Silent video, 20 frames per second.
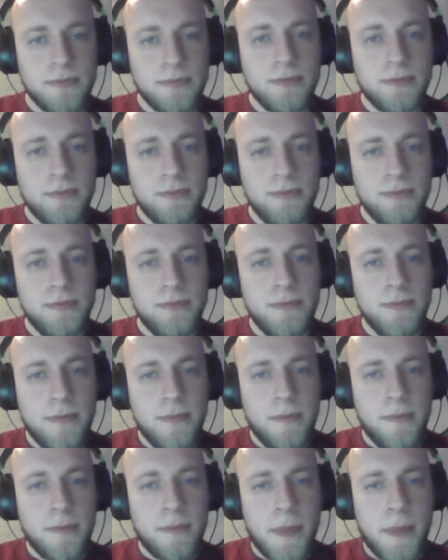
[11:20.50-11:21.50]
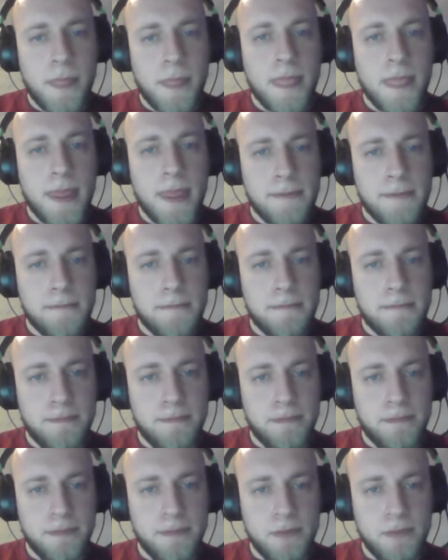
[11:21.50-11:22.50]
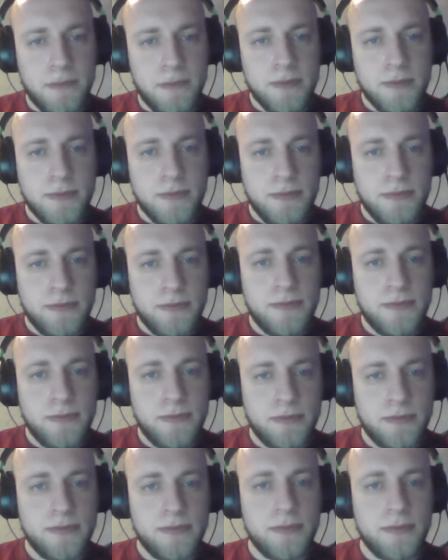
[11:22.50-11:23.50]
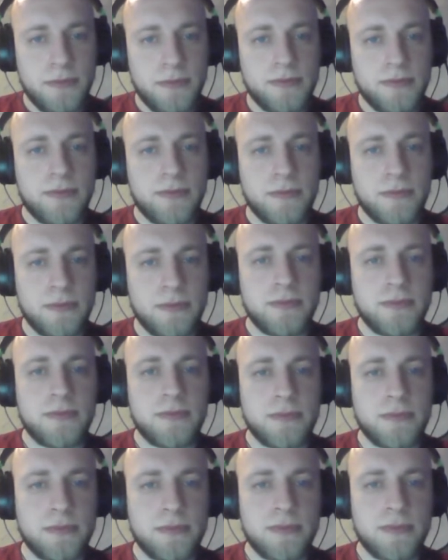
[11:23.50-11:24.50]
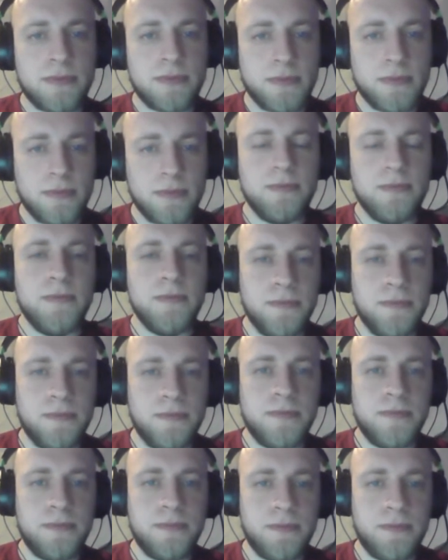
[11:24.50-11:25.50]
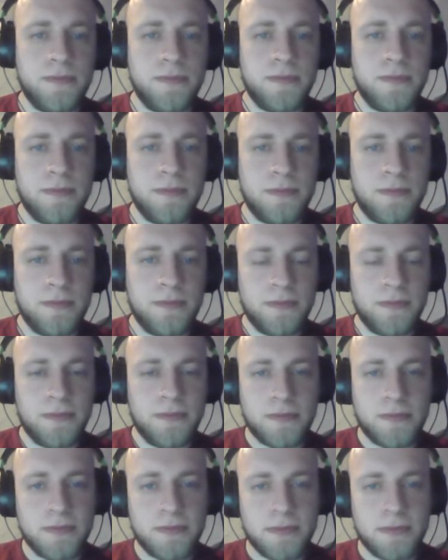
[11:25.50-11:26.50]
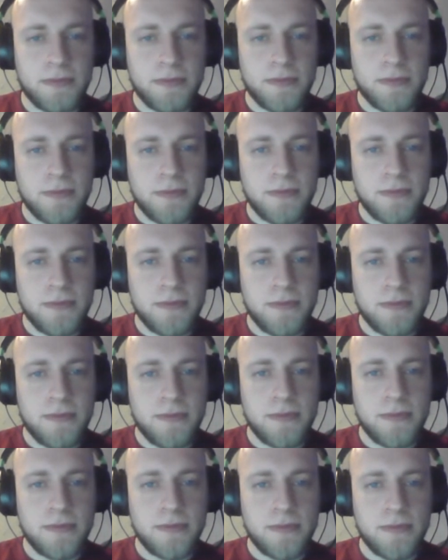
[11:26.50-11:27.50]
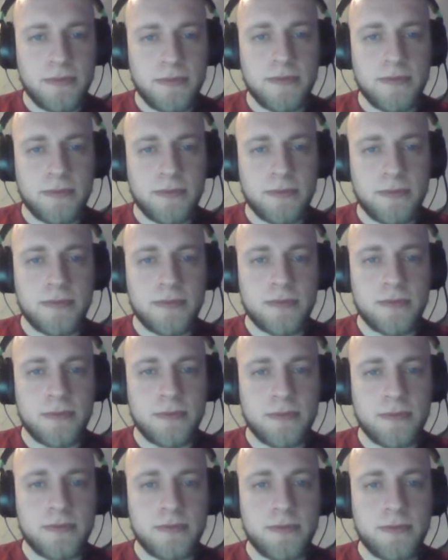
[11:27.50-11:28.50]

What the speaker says: (silent)